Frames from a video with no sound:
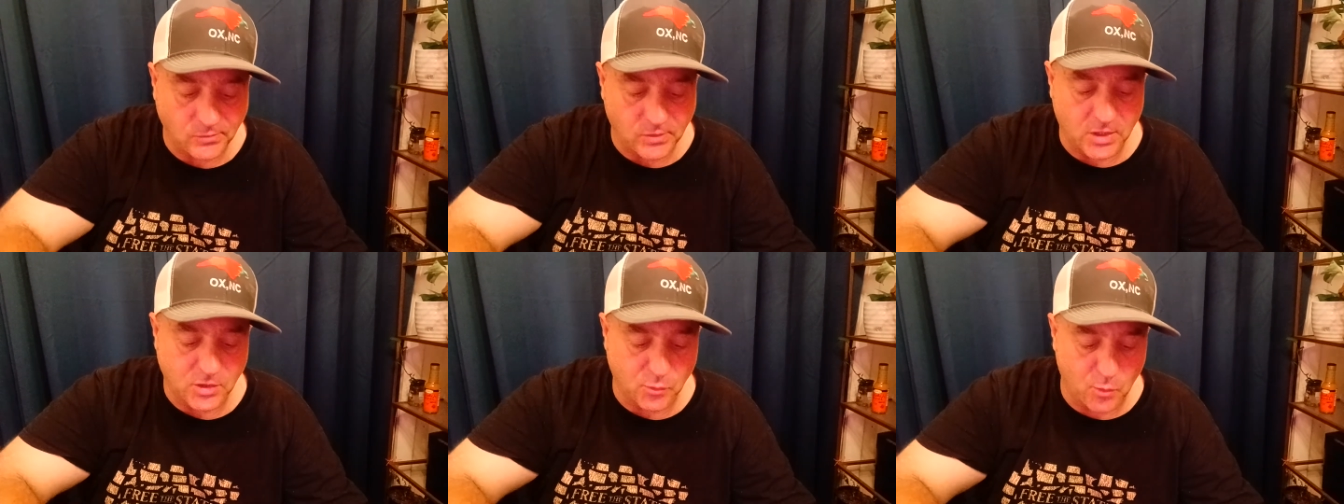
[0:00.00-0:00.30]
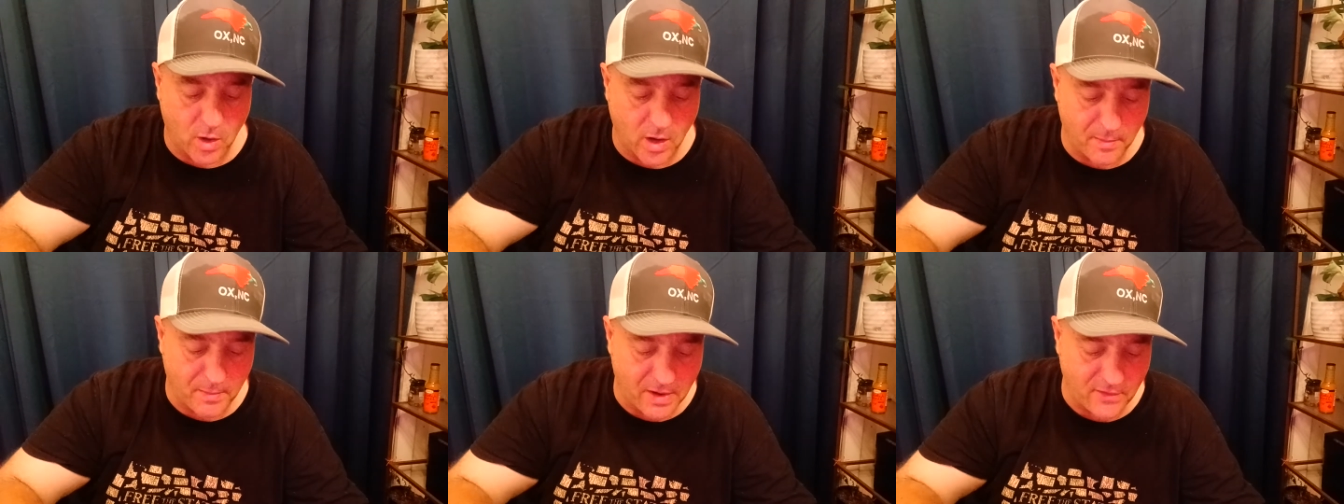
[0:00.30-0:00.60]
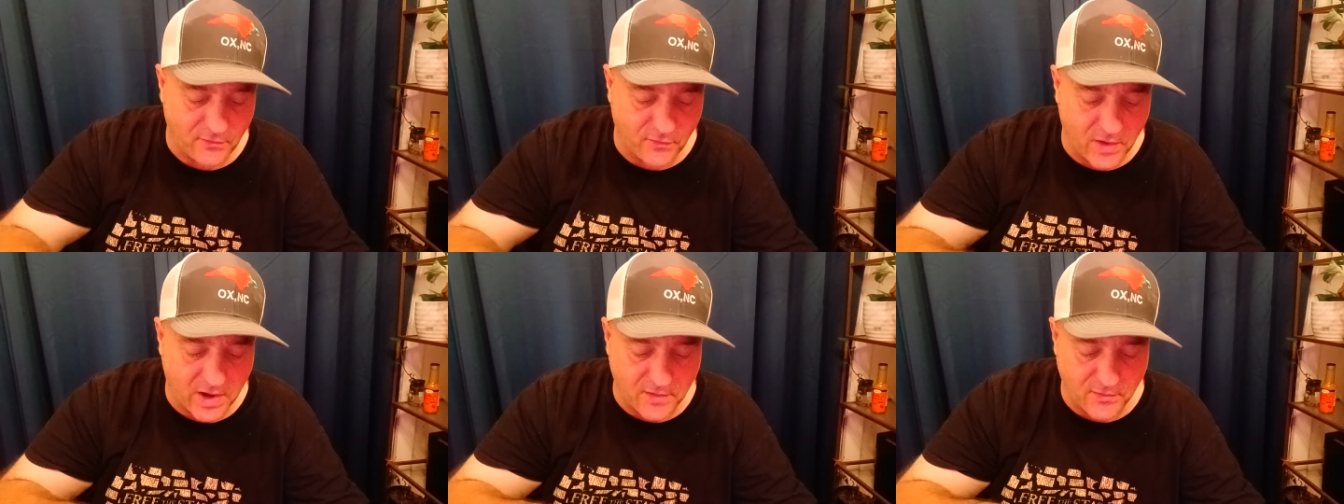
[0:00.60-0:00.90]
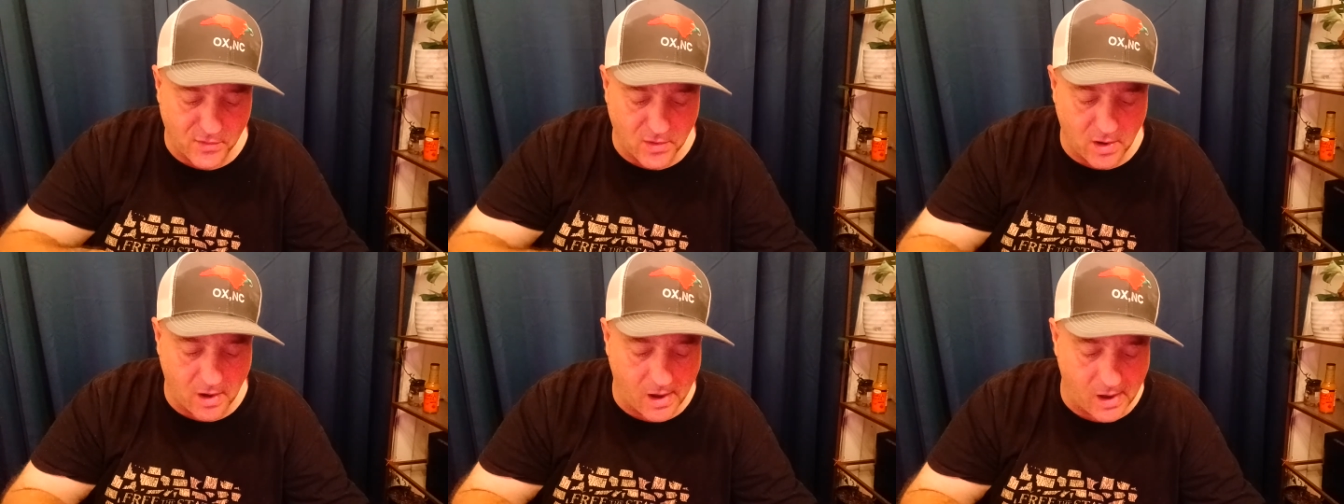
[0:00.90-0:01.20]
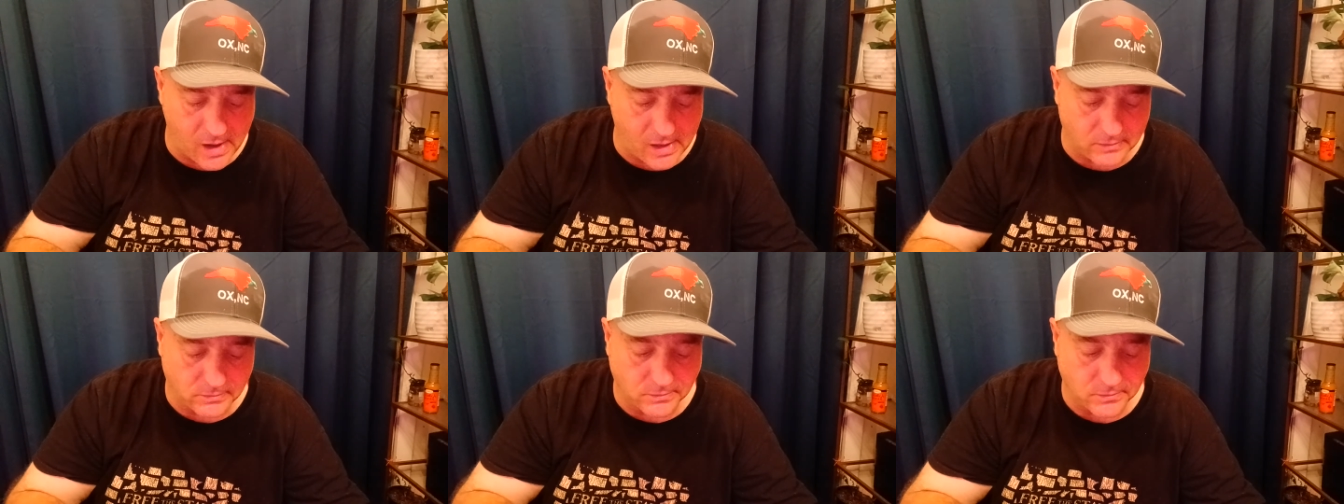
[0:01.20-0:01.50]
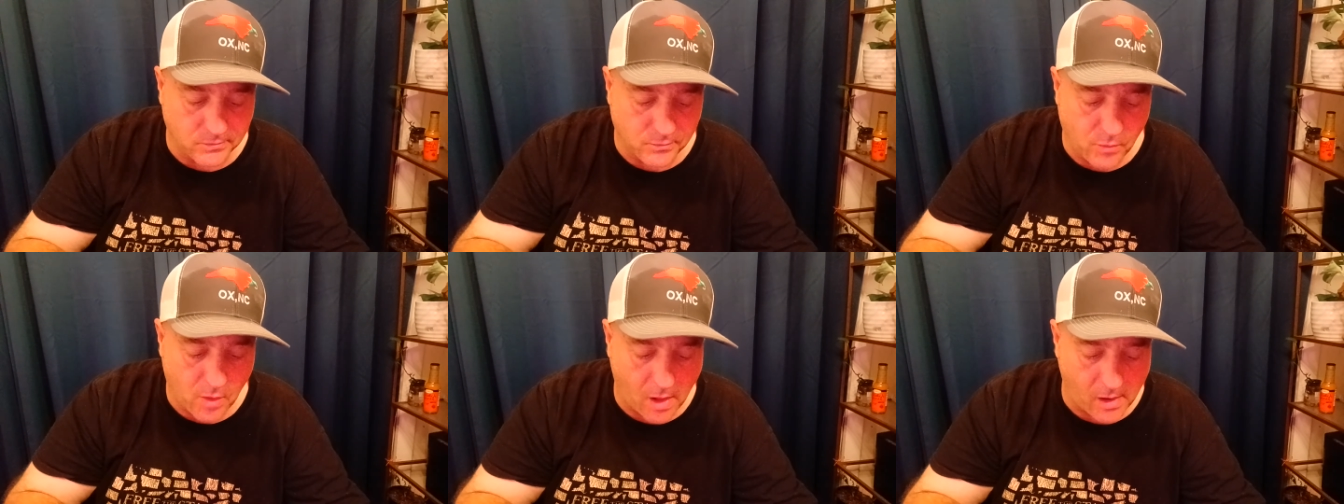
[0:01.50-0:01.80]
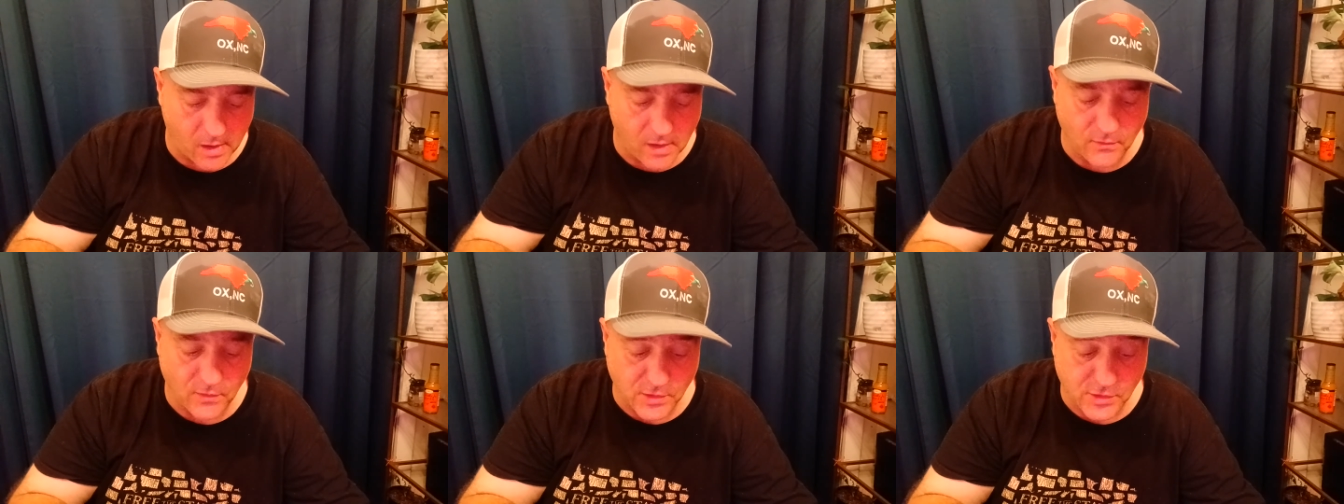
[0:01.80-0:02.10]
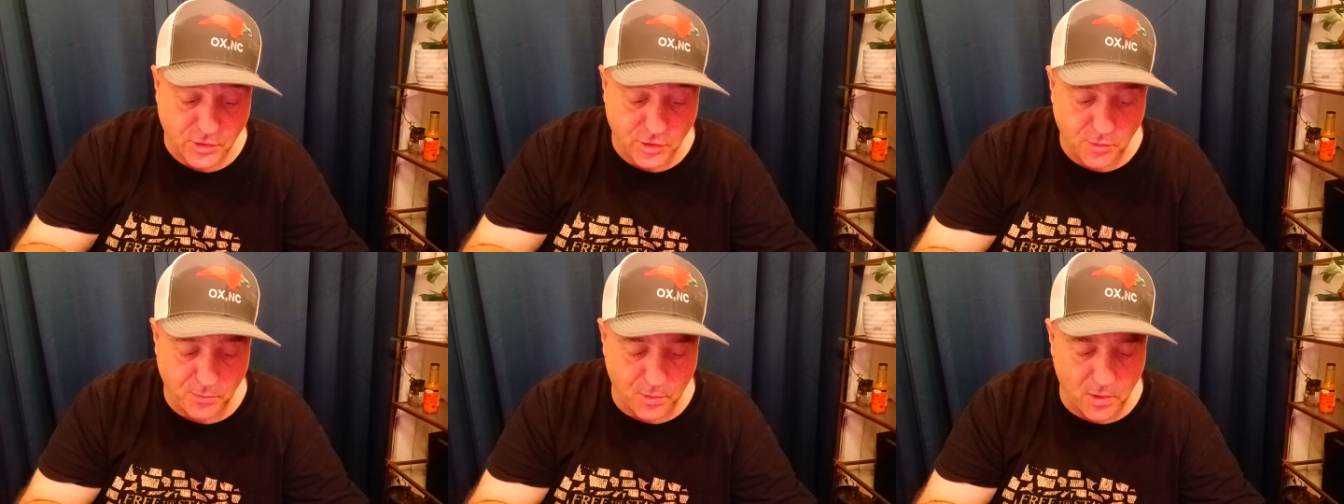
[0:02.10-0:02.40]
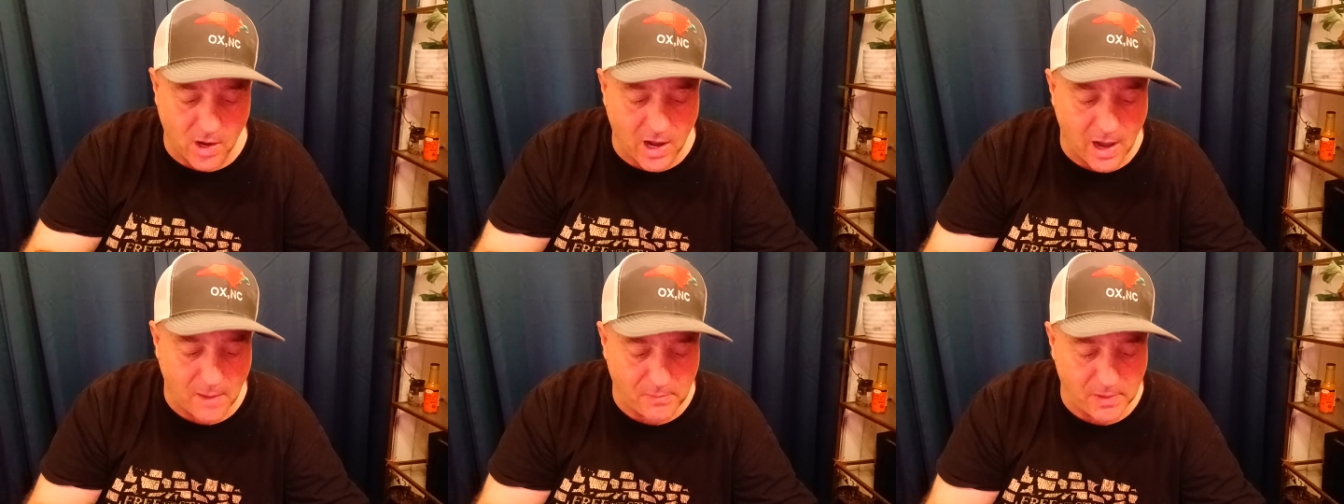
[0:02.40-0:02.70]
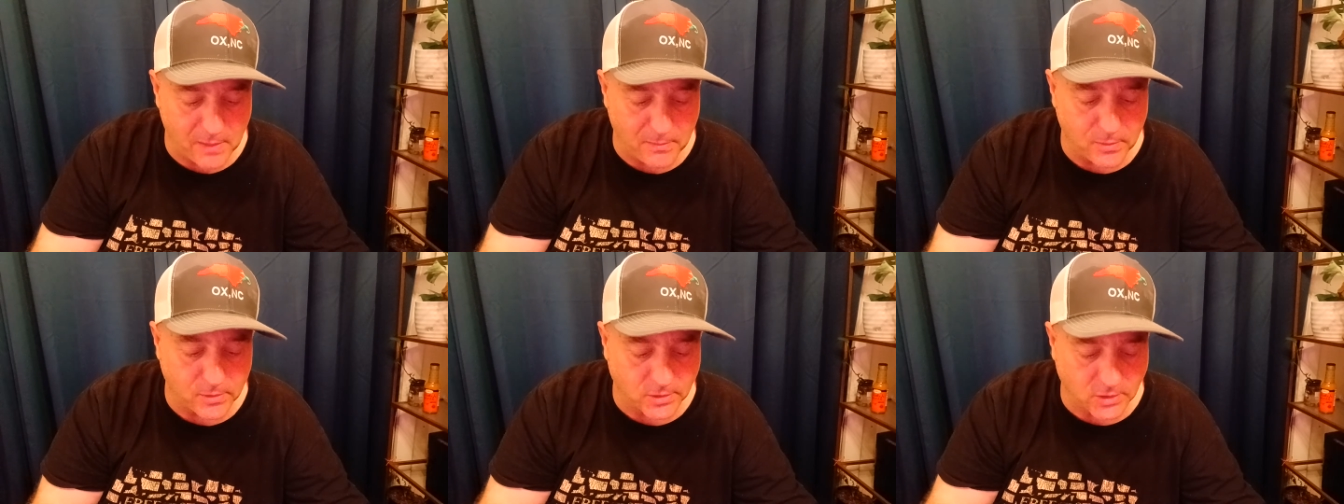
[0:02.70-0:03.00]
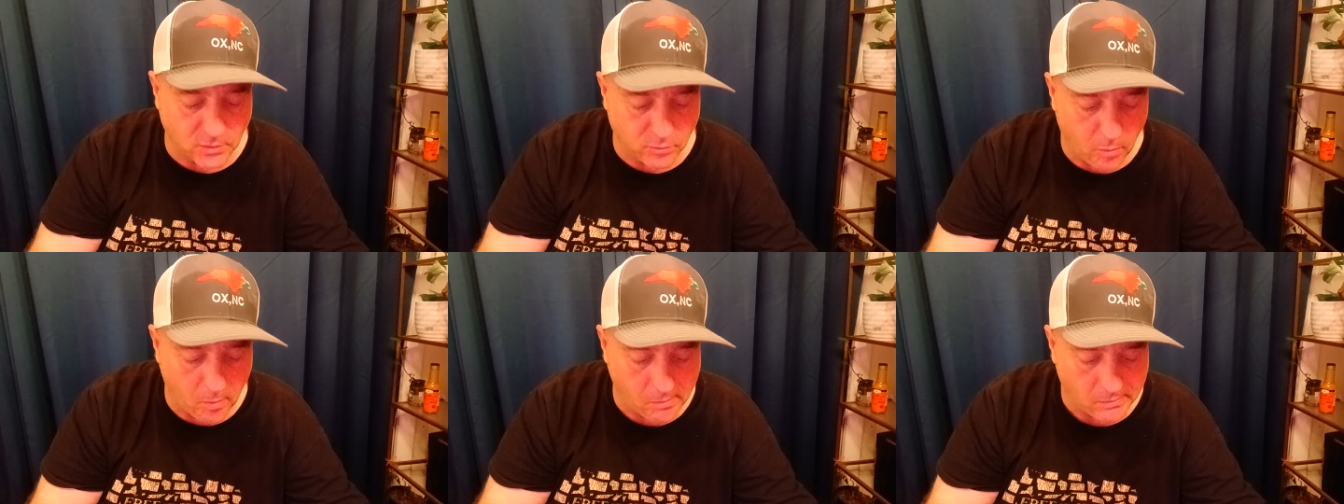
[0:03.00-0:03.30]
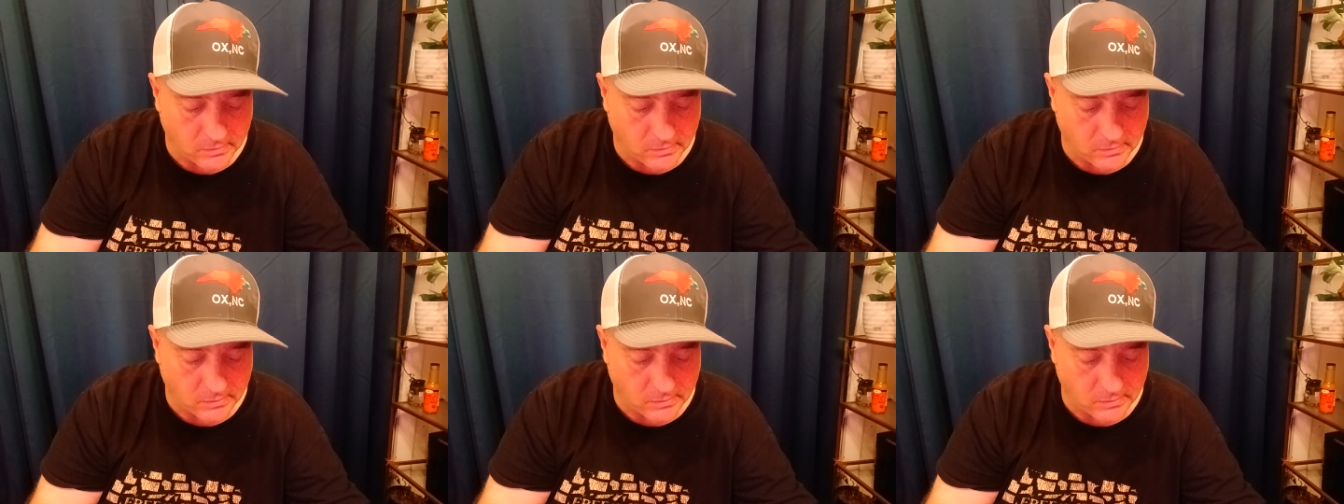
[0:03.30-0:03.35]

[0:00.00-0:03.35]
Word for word: is one of my favorite um, of the super hot peppers.